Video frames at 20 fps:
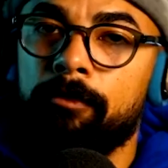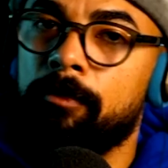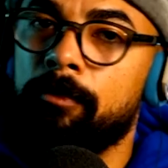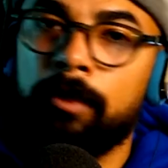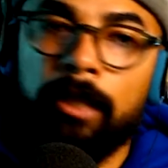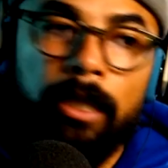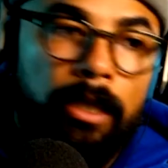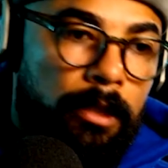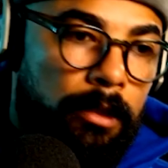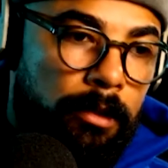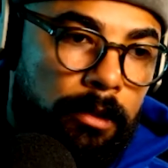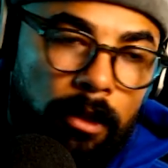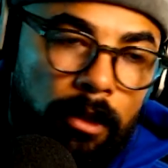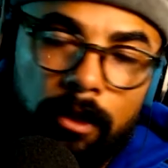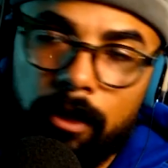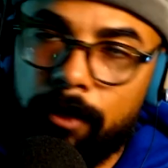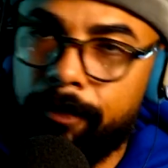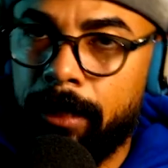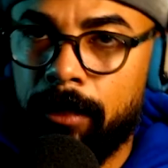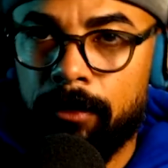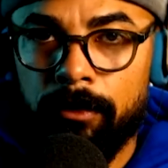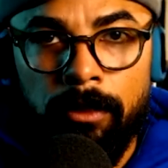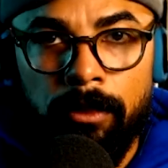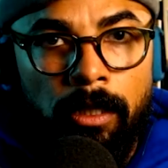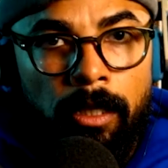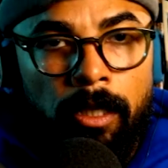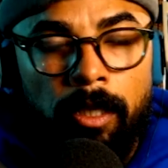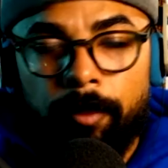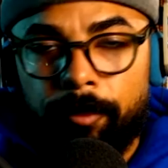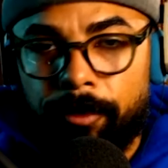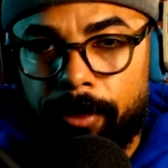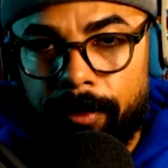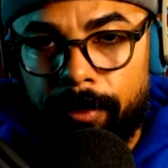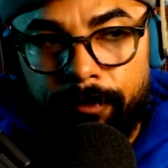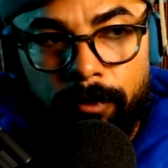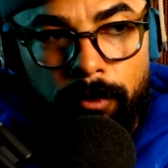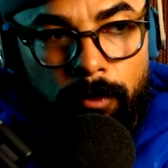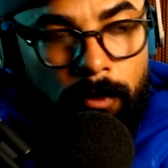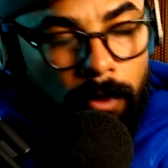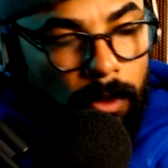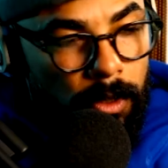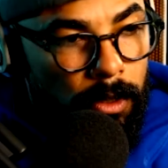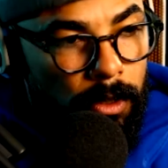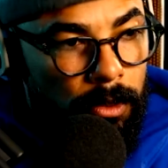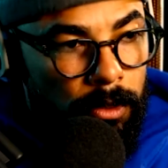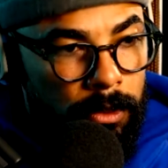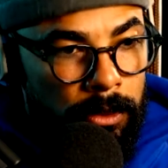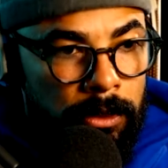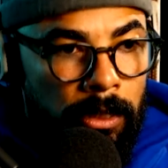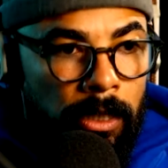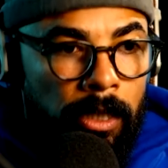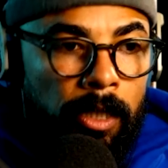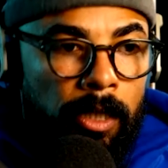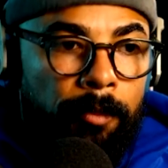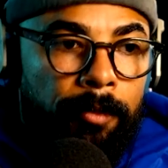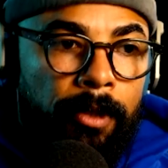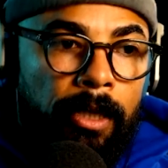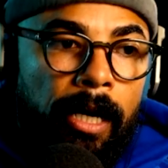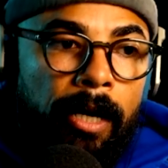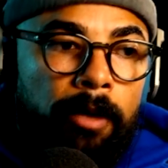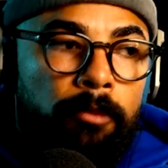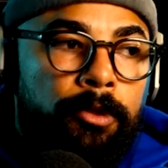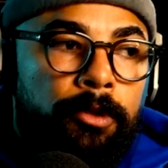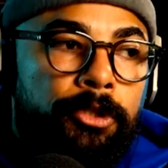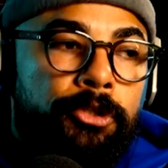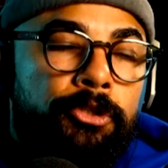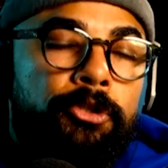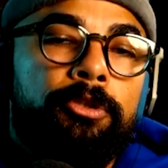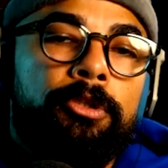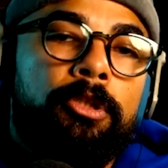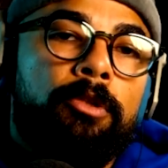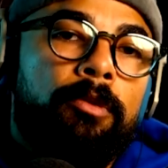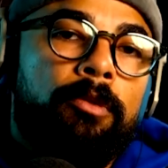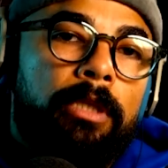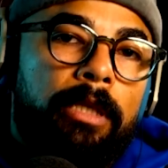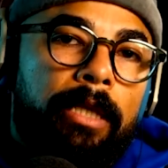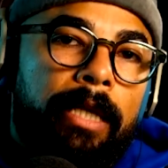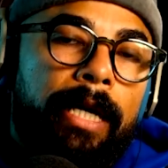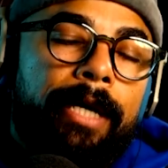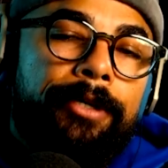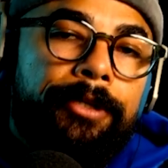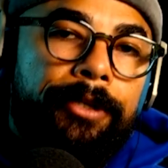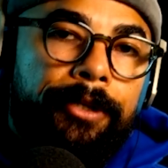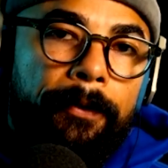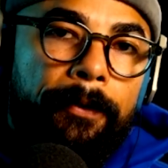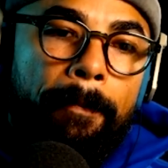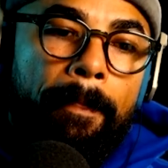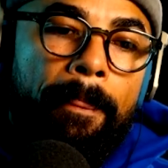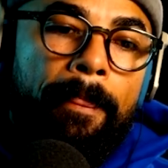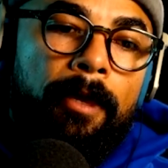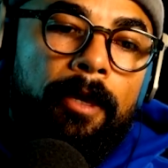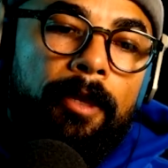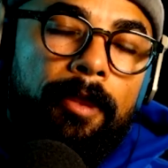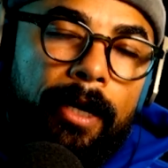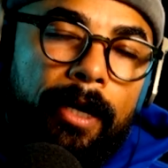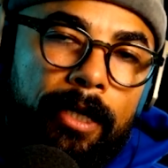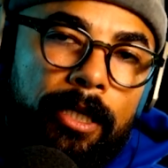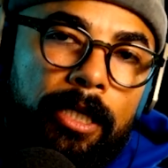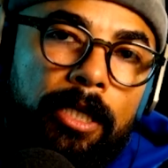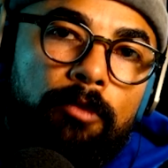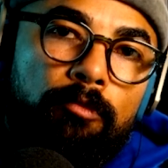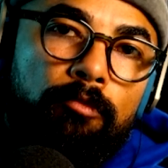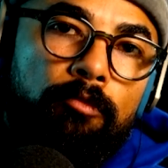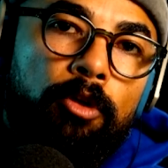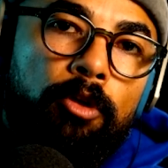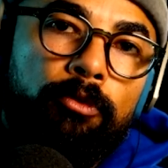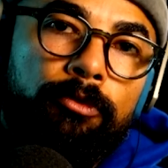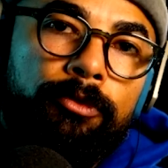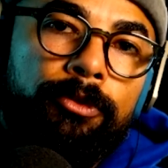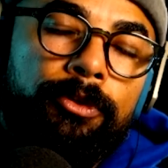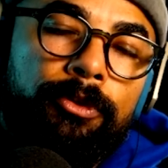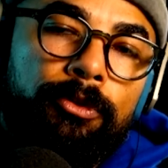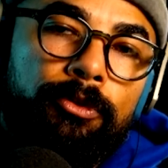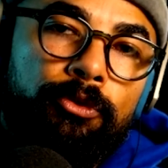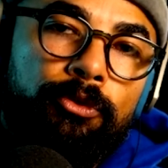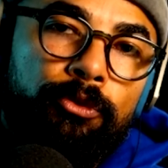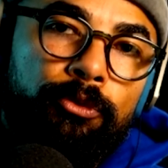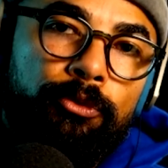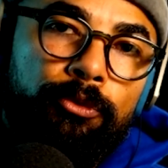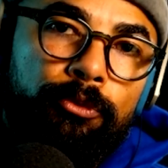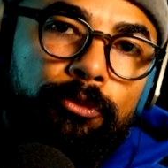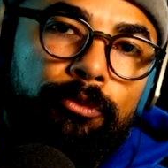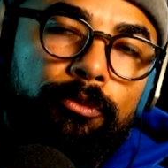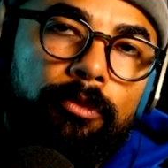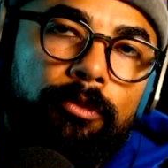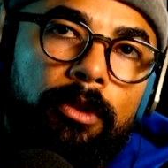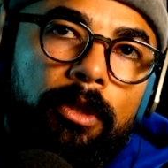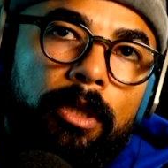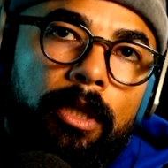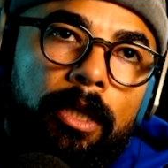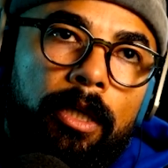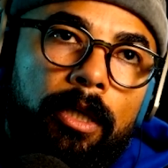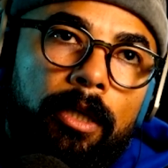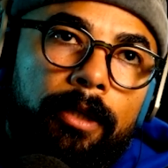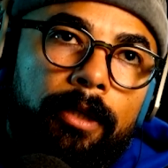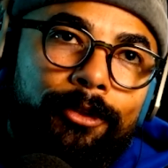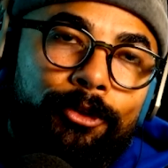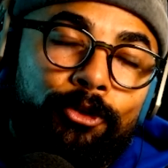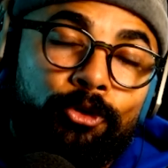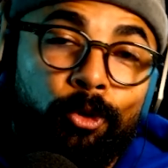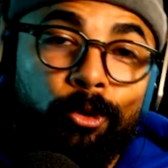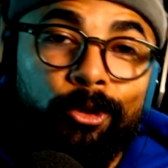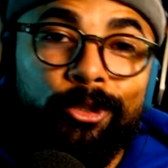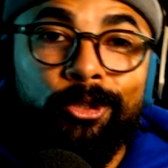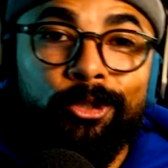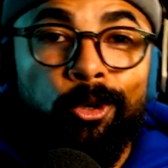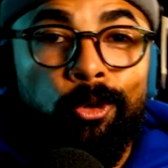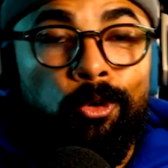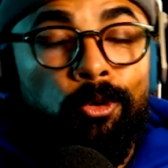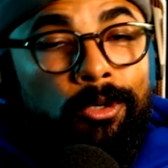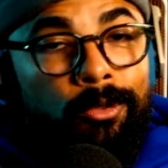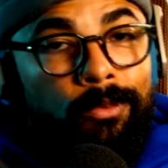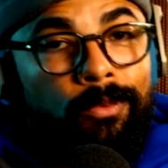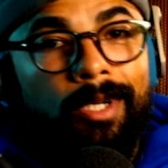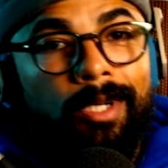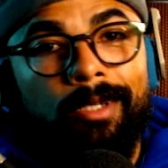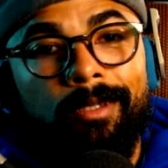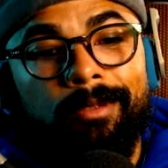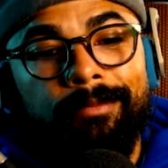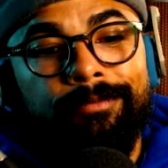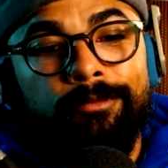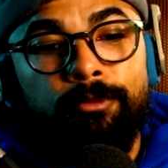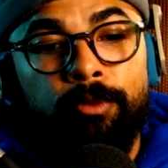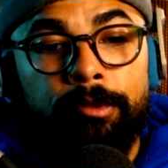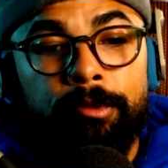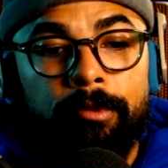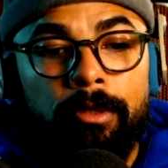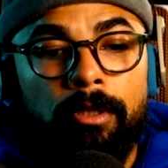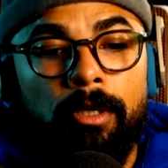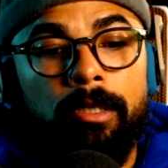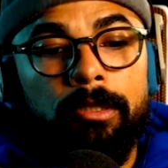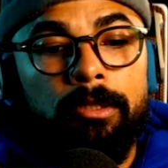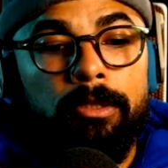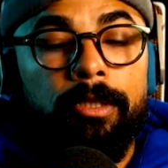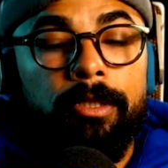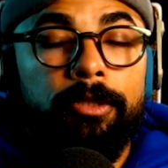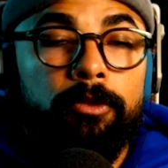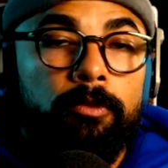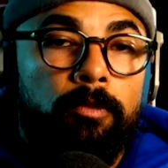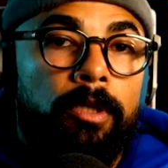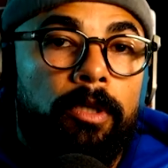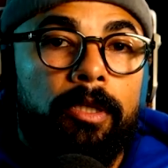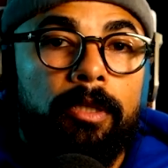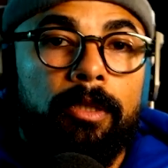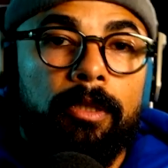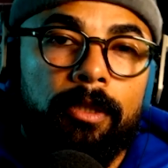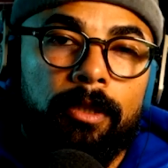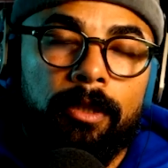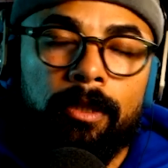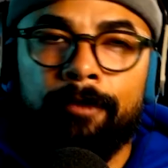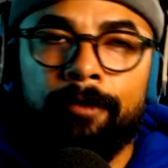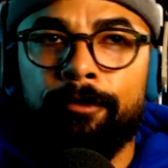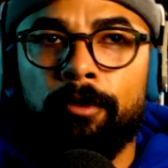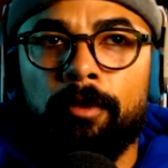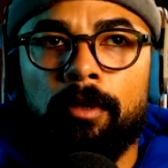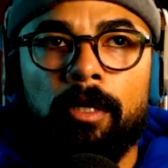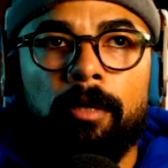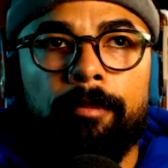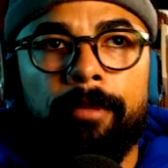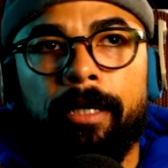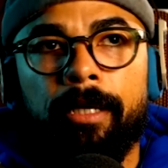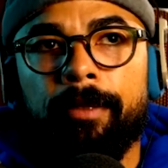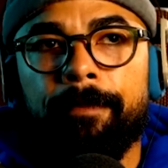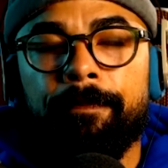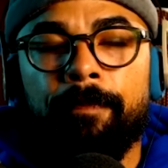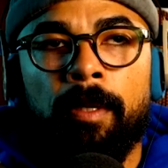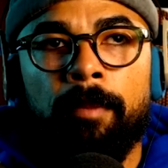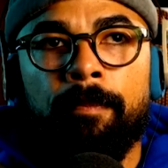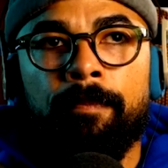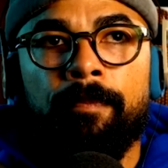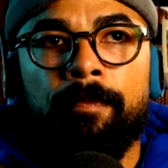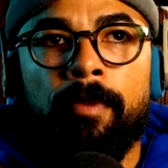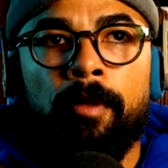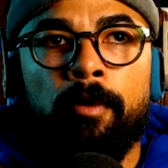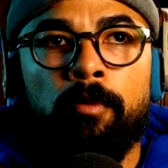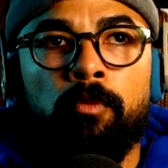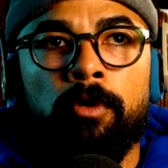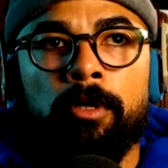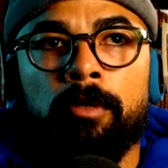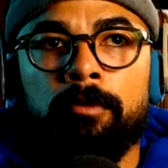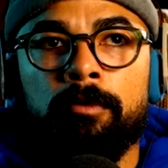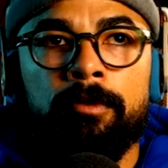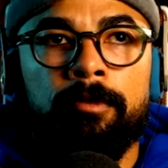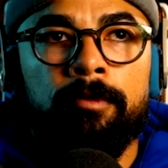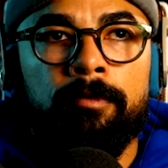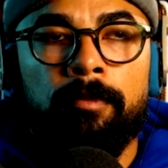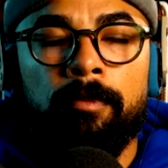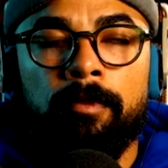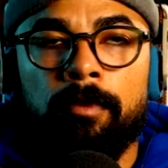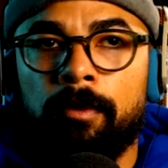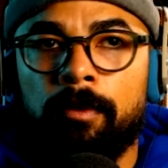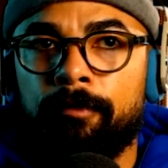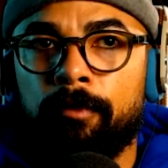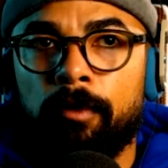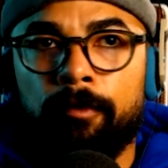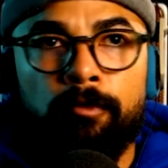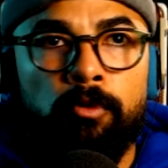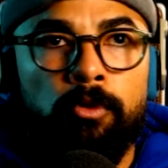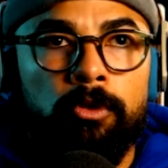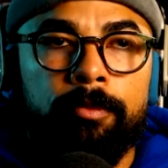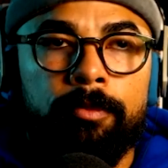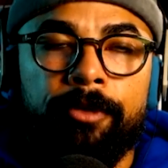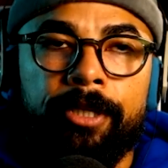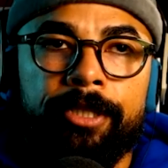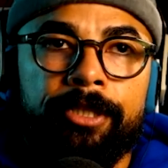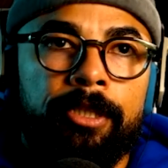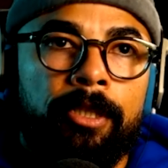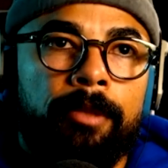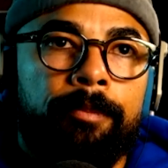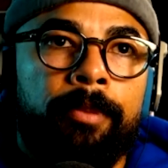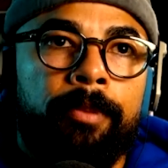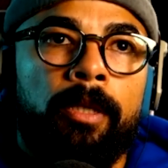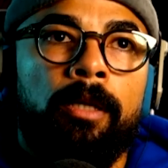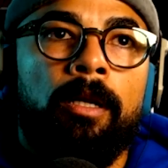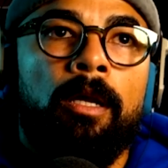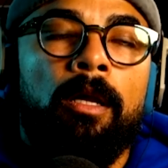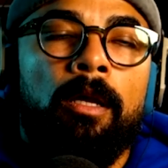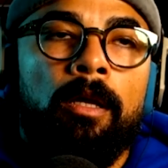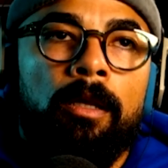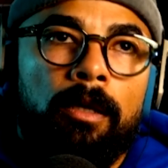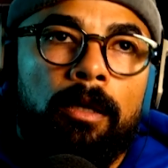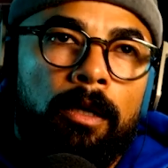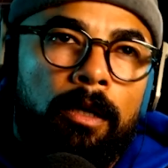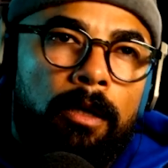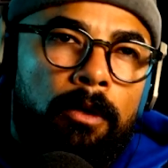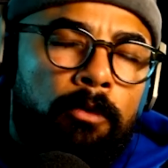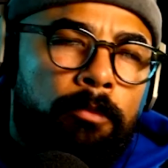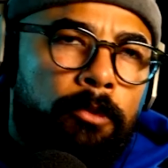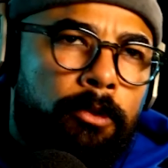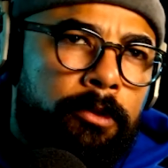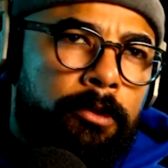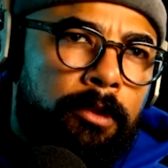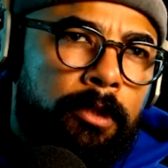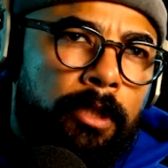not going to talk about Brave New World, but I want to show you a letter that he wrote to George Orwell with regard to his work. If you think about it, their work was, of course, prescient, but there was